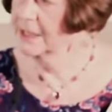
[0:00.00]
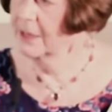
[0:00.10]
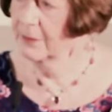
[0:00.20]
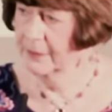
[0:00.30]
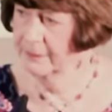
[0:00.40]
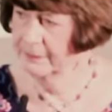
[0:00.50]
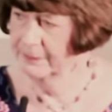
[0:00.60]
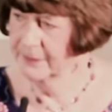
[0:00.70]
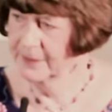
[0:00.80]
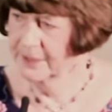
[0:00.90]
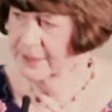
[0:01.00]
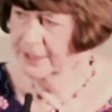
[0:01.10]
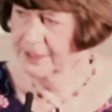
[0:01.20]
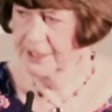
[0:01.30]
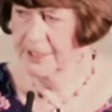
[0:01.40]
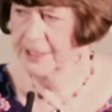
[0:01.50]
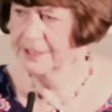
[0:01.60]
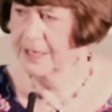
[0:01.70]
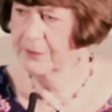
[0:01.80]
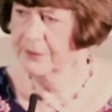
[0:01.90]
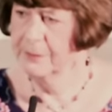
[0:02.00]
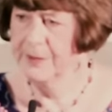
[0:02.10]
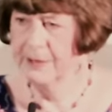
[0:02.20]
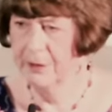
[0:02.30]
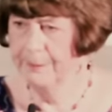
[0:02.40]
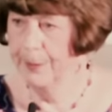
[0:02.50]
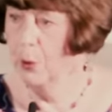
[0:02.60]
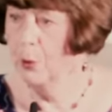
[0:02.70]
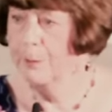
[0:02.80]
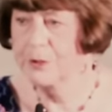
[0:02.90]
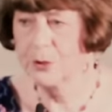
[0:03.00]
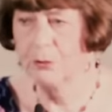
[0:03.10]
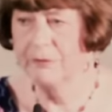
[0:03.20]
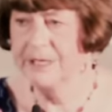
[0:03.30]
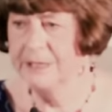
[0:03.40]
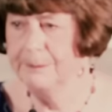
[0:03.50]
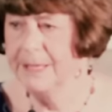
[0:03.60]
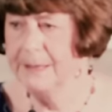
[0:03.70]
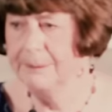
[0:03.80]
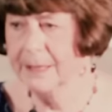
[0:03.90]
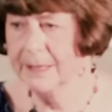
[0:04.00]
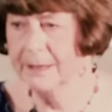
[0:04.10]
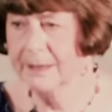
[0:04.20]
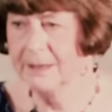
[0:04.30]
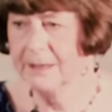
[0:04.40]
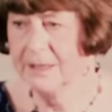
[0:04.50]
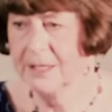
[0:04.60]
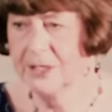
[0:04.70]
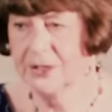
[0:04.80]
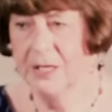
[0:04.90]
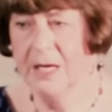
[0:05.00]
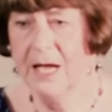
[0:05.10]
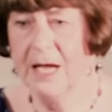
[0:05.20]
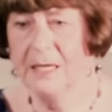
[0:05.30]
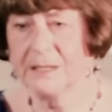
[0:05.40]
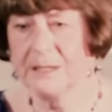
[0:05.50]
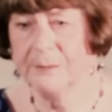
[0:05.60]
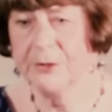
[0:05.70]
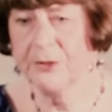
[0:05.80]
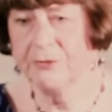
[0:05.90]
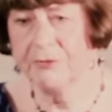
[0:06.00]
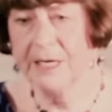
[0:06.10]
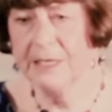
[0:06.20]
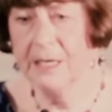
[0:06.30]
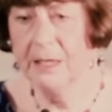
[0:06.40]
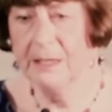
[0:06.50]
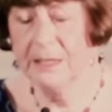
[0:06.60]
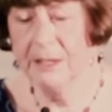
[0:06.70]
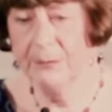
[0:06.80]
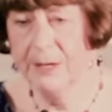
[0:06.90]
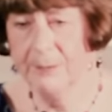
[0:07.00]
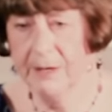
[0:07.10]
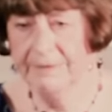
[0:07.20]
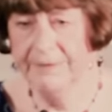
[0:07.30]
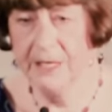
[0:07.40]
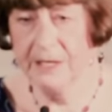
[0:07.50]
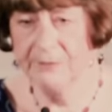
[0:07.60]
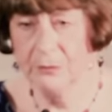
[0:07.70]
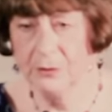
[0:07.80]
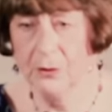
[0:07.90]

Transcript: tell them? Shall I tell them there are bulbs already peeping? Shall I ask them to tread lightly where my faithful